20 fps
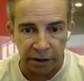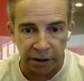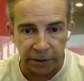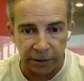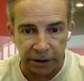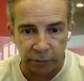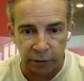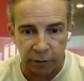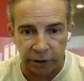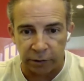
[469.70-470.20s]
You know what
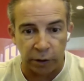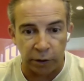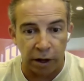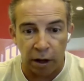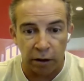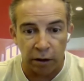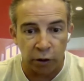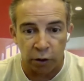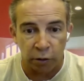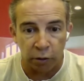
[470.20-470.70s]
I mean? We
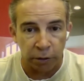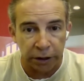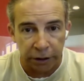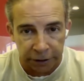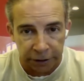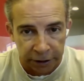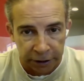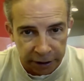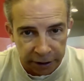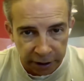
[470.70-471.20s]
all know a
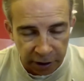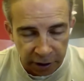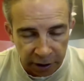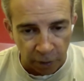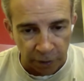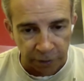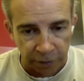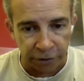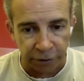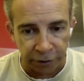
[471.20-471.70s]
realtor.
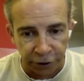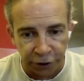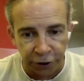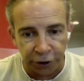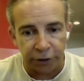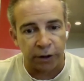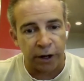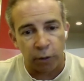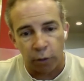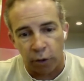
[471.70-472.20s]
Whether they're
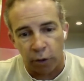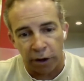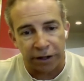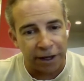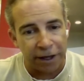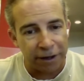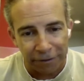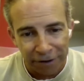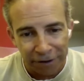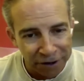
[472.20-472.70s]
good,
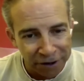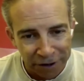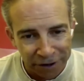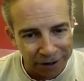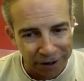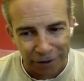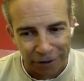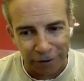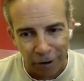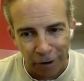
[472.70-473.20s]

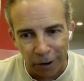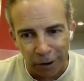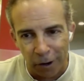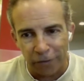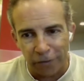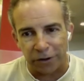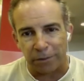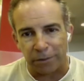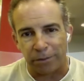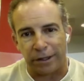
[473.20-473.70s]
they're all
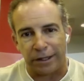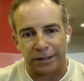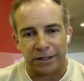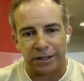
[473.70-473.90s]
over the place.